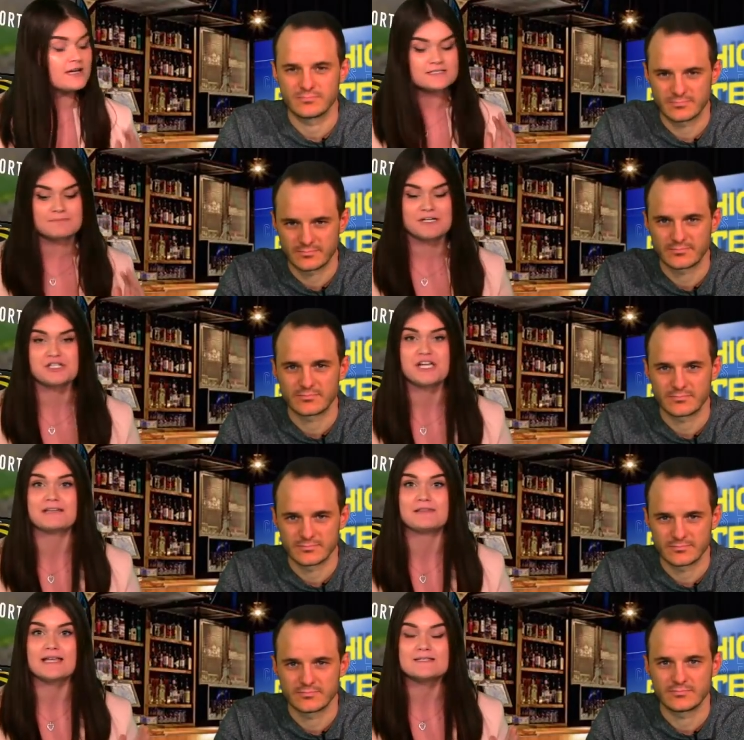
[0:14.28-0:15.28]
Speaker 1: to Michigan.
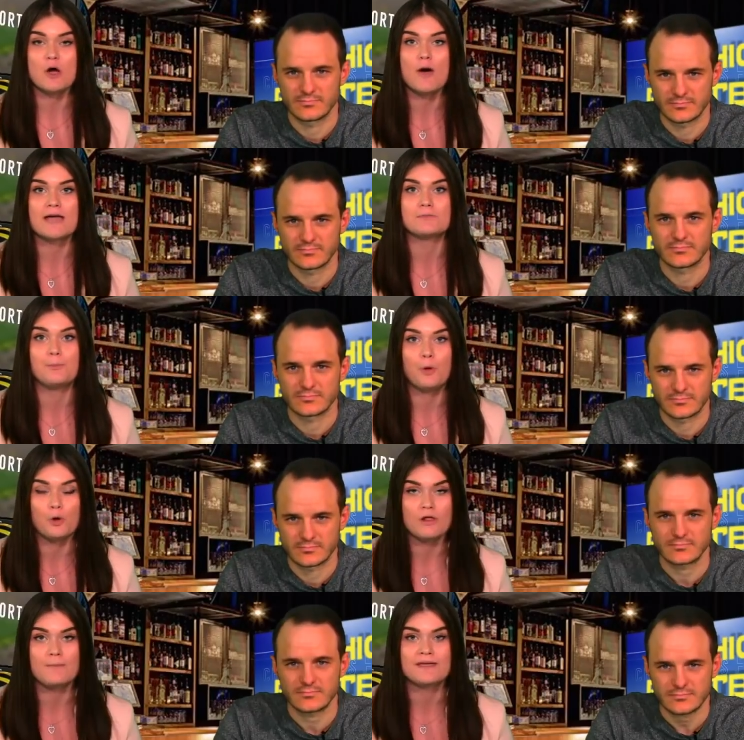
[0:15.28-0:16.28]
Let's go ahead and pull
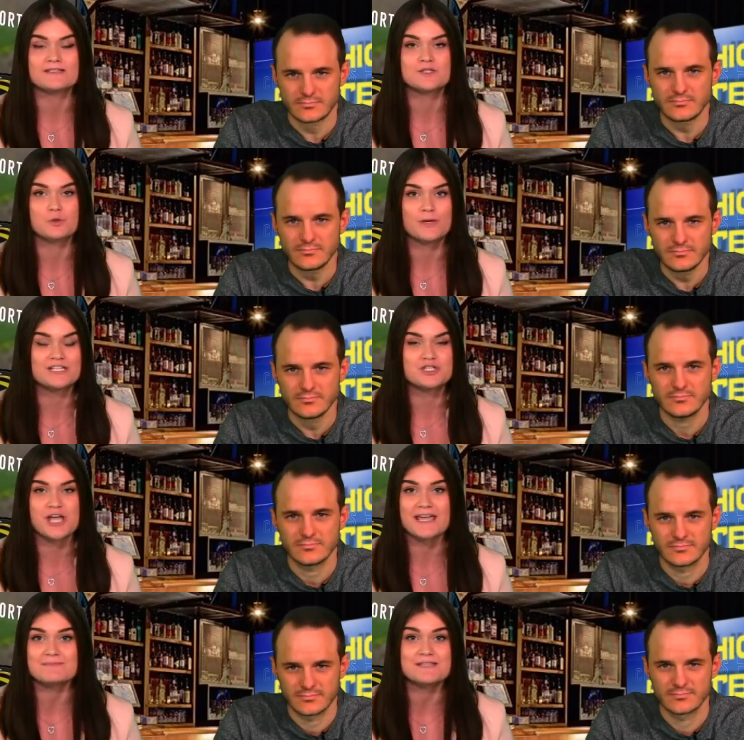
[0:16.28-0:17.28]
up his tweet,
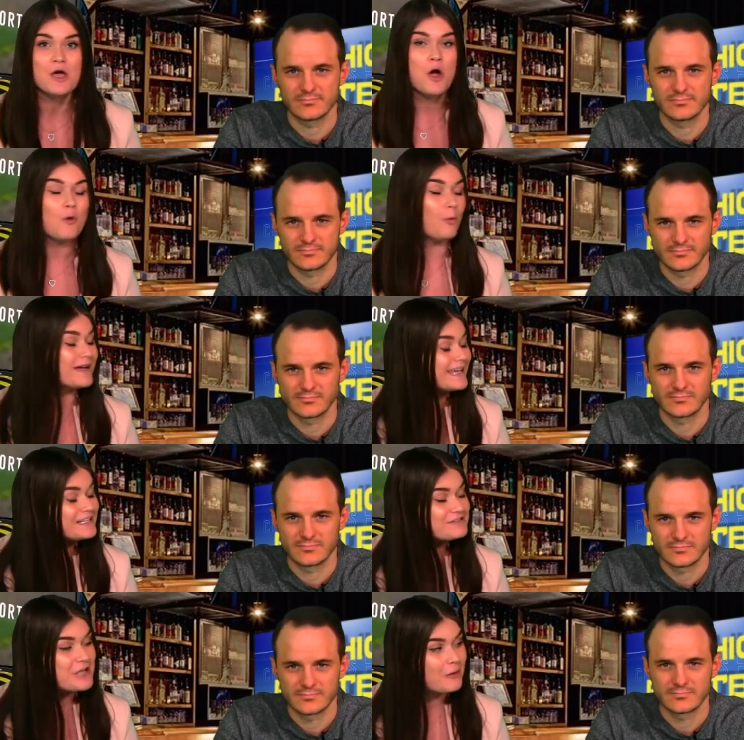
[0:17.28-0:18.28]
James. What can
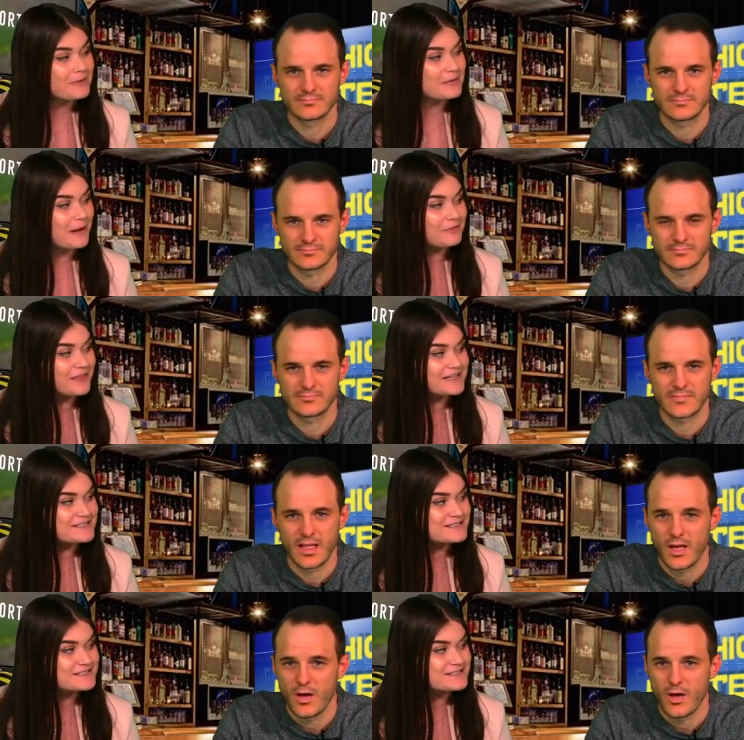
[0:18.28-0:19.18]
you tell me about this?